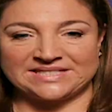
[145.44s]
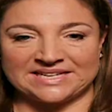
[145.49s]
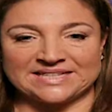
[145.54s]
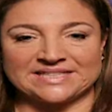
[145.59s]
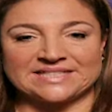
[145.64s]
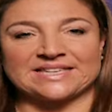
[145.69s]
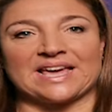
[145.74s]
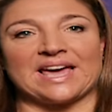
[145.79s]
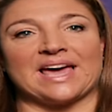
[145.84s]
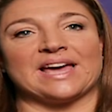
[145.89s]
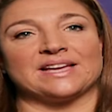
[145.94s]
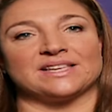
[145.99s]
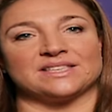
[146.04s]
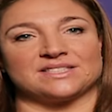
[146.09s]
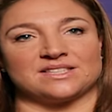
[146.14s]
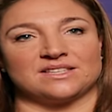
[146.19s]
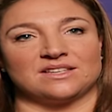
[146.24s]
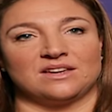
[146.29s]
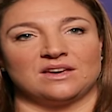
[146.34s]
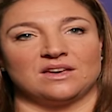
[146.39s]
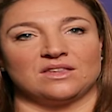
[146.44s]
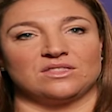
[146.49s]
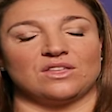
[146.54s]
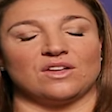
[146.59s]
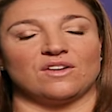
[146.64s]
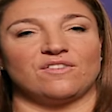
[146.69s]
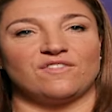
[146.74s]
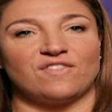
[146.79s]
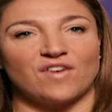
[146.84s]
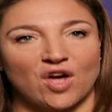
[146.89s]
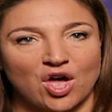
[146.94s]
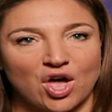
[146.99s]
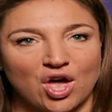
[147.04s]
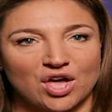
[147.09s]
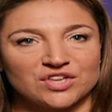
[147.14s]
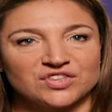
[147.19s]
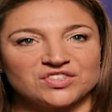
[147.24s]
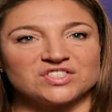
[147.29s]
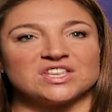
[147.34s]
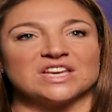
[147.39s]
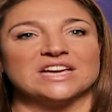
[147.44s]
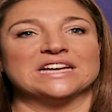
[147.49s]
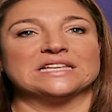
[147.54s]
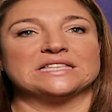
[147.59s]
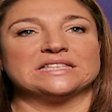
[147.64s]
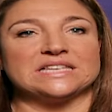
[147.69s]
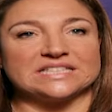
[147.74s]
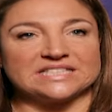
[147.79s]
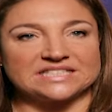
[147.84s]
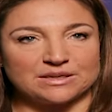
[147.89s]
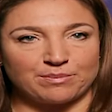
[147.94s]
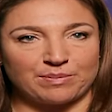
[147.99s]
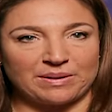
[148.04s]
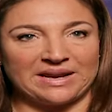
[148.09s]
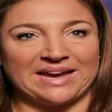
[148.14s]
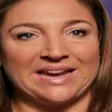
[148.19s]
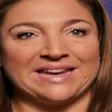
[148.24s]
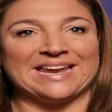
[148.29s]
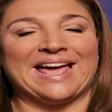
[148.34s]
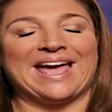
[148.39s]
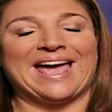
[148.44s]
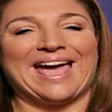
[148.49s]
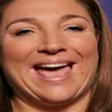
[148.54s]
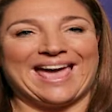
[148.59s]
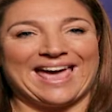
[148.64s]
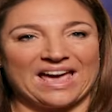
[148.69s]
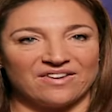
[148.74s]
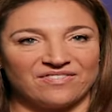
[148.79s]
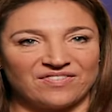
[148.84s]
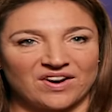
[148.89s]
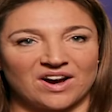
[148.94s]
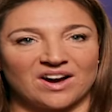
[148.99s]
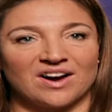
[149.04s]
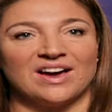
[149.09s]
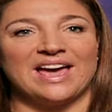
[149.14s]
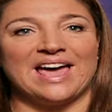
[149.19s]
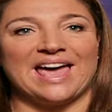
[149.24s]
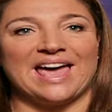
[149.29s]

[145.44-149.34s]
did get the first discipline ever